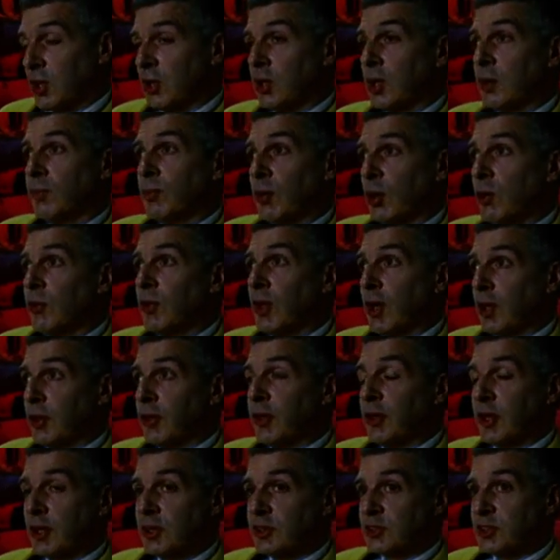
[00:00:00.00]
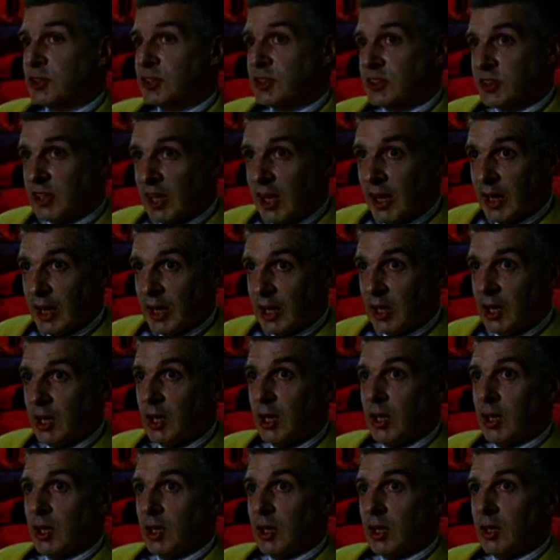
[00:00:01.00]
and they both had things to say
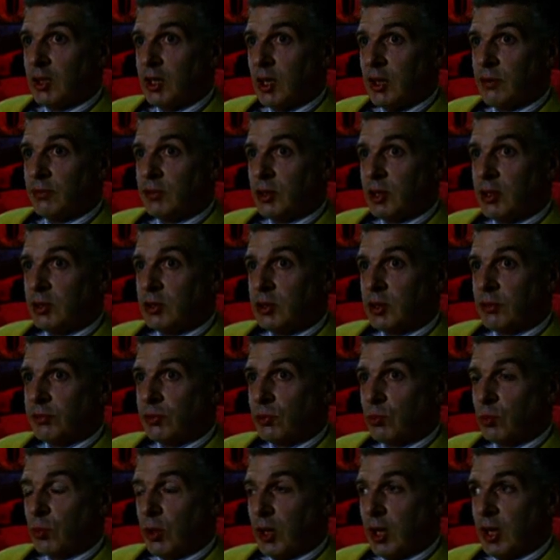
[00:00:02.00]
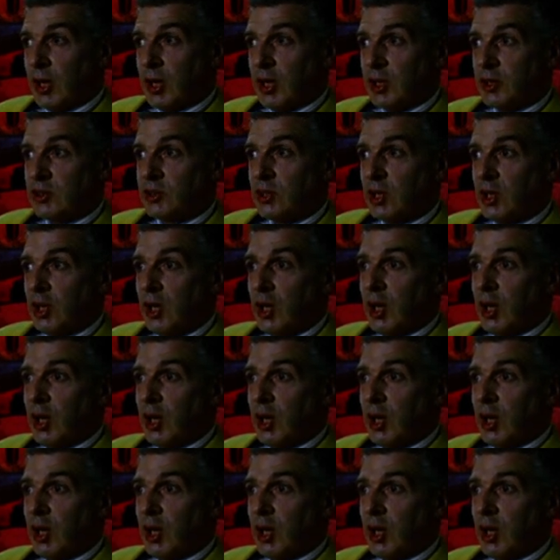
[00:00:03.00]
in their very different ways,